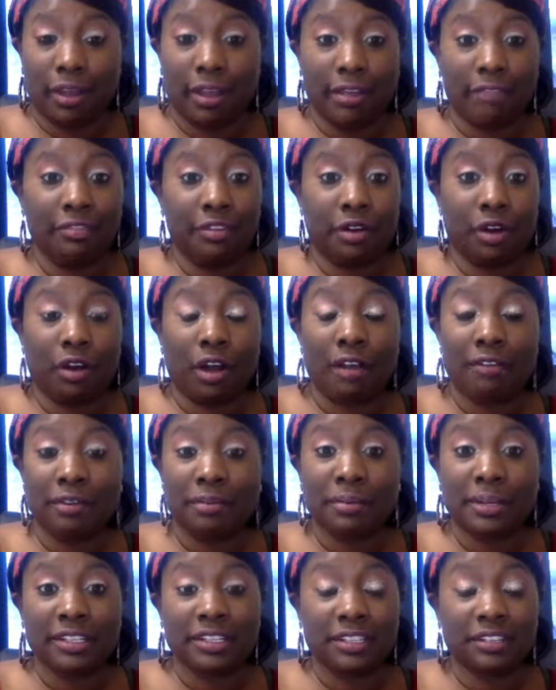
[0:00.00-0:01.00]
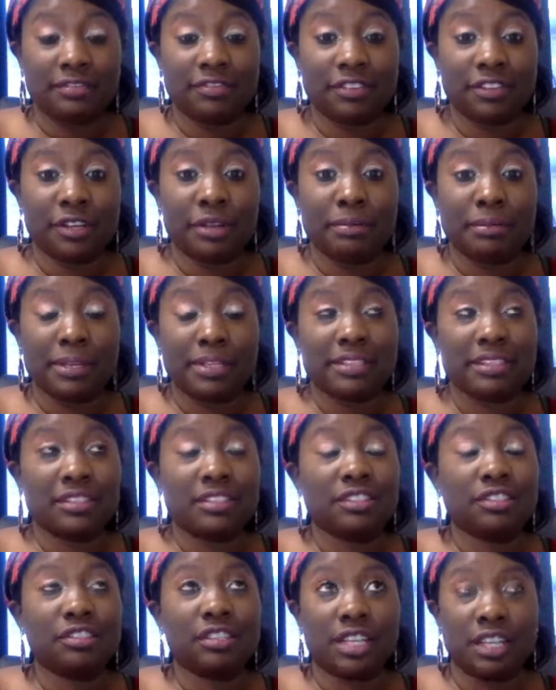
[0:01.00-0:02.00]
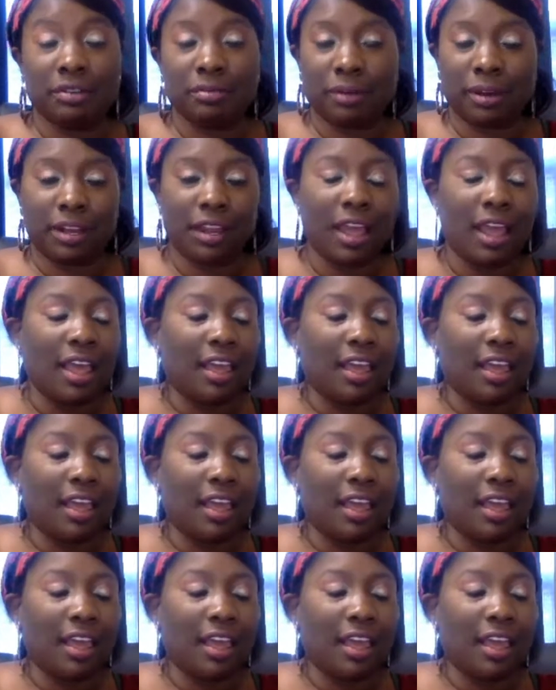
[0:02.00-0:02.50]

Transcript: If you don't have a mission for your business, you need one.